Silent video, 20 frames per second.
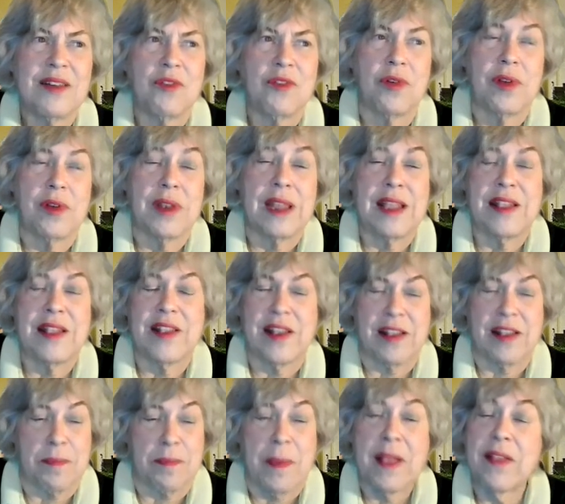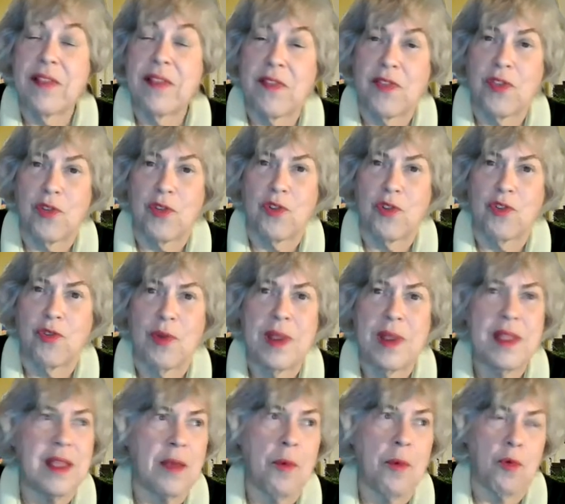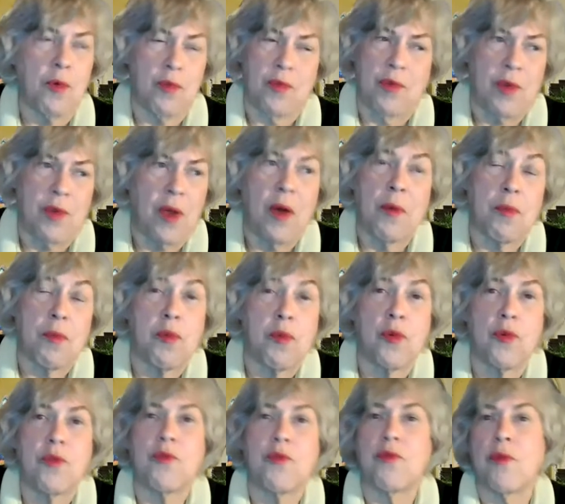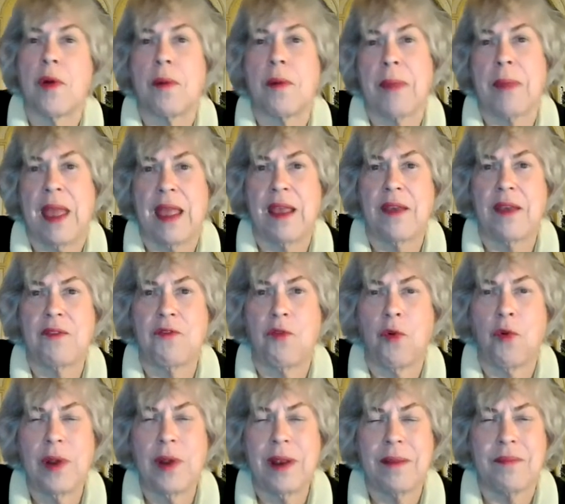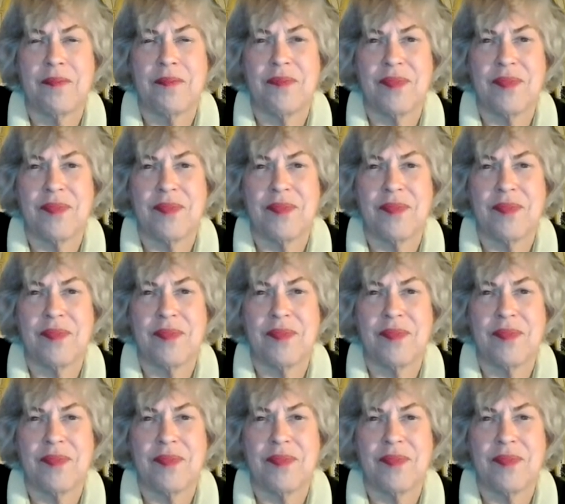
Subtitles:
or needs expensive surgery. They won't approve paying for it